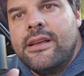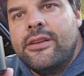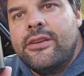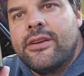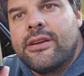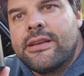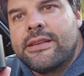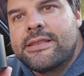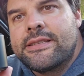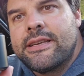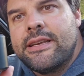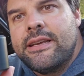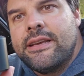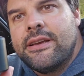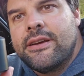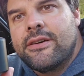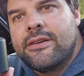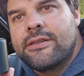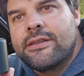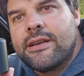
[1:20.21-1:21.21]
You can see
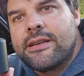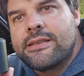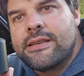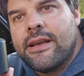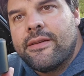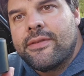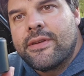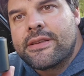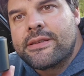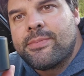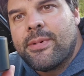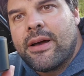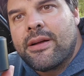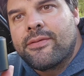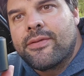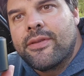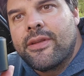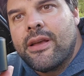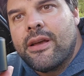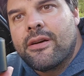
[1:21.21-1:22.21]
here it does have the
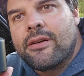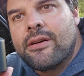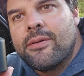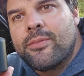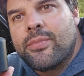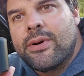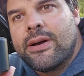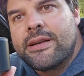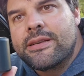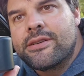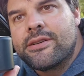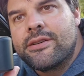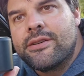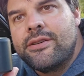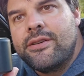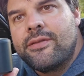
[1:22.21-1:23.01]
spot for the air compressor.